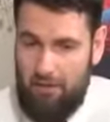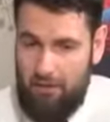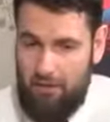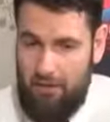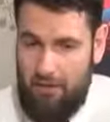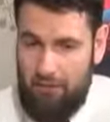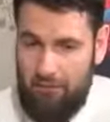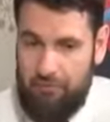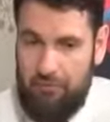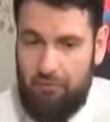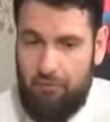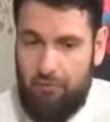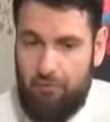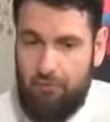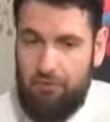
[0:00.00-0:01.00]
you're an
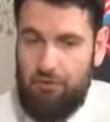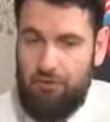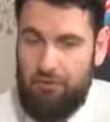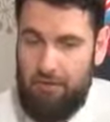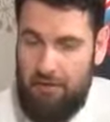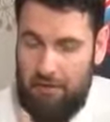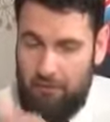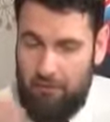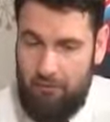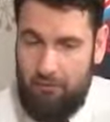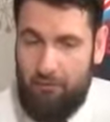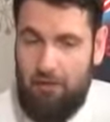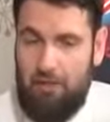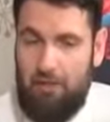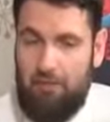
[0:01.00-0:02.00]
atypical Christian now,
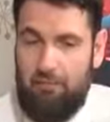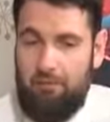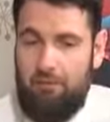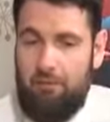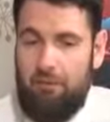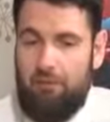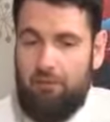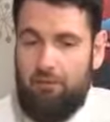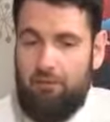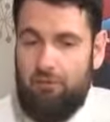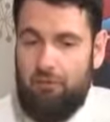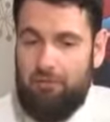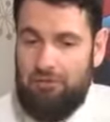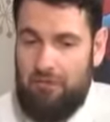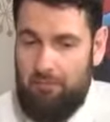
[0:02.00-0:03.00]
you came to
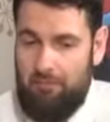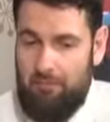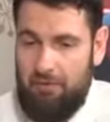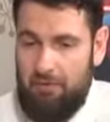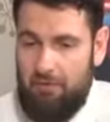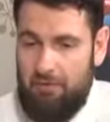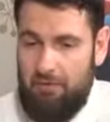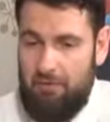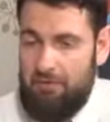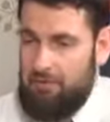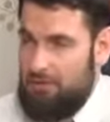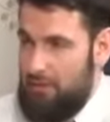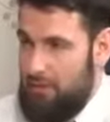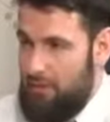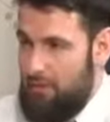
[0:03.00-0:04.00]
accepting
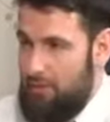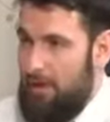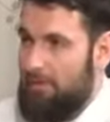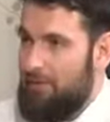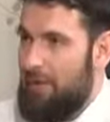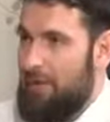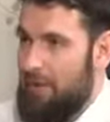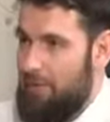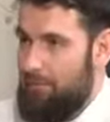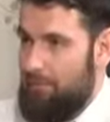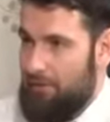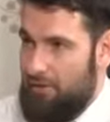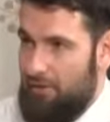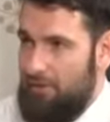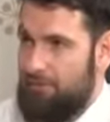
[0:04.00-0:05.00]
Islam. How did that
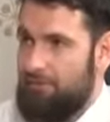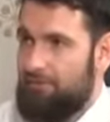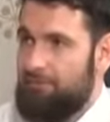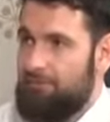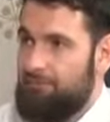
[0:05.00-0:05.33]
happen again?